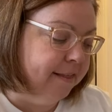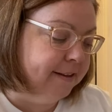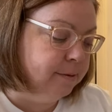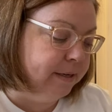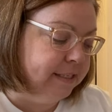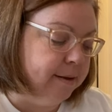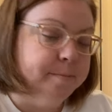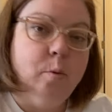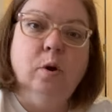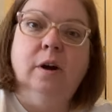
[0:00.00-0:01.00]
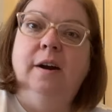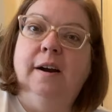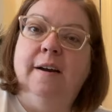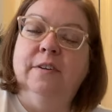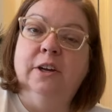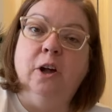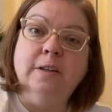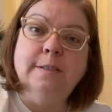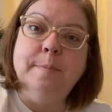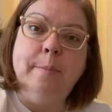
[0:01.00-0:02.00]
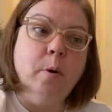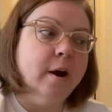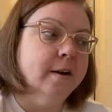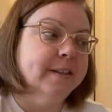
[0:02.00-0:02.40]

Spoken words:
This one is a more of a cult memoir,